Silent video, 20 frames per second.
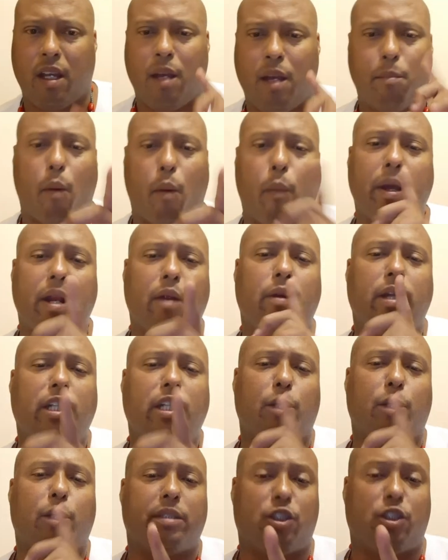But we don't need
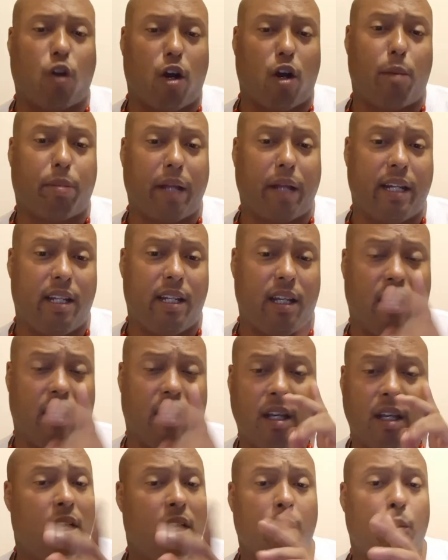you. Jordan play D.
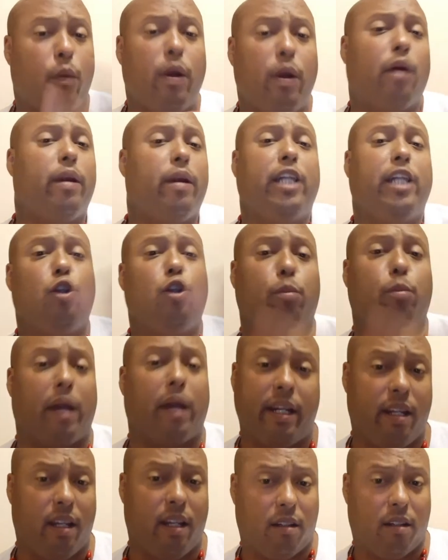We don't need you to play
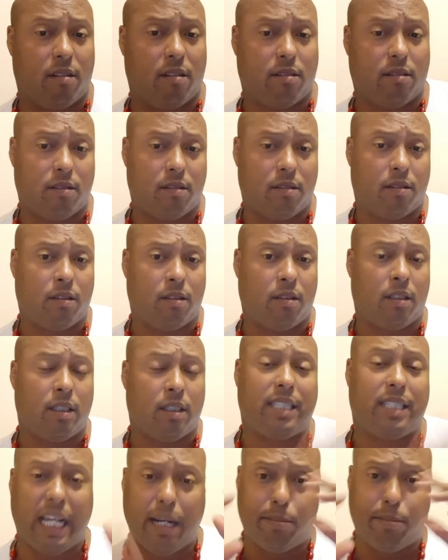D.
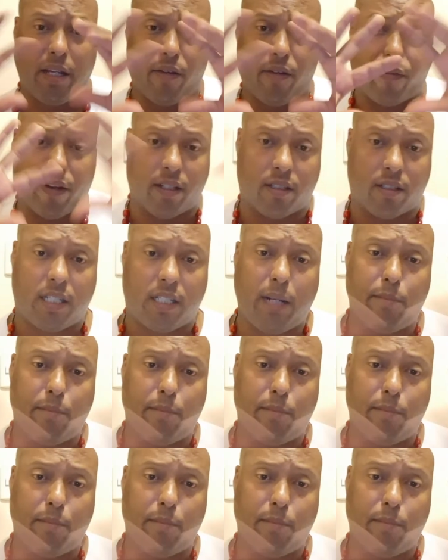Team defense.